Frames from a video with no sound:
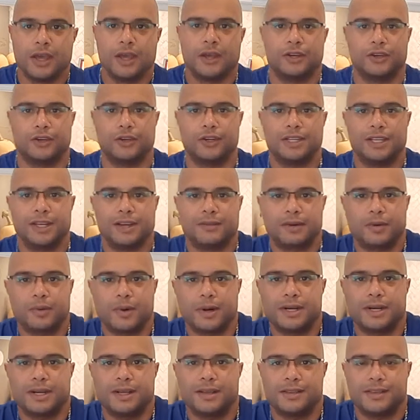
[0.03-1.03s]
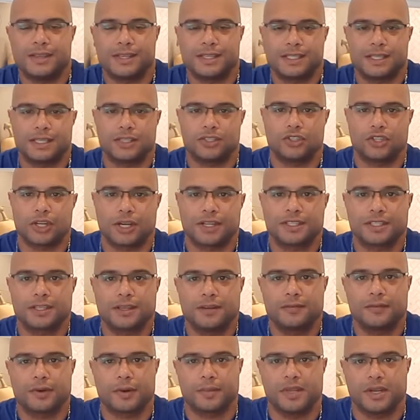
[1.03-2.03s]
Good day everyone, this is
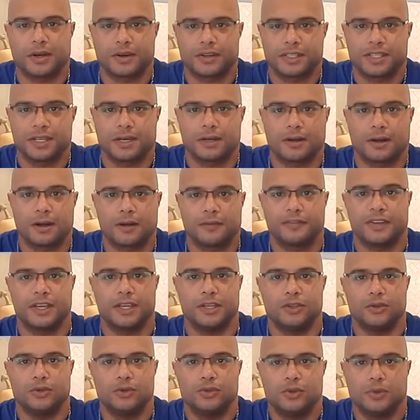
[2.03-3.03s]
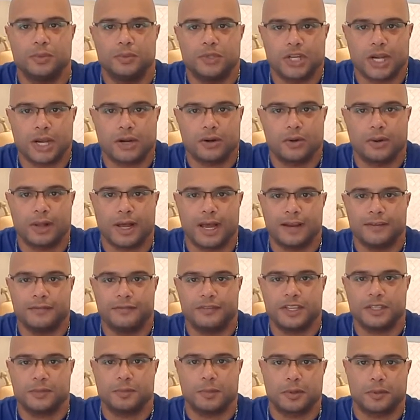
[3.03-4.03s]
Justin from the RC and Coffee YouTube channel and
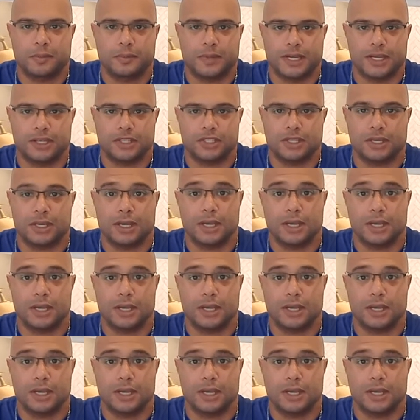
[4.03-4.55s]
Facebook page.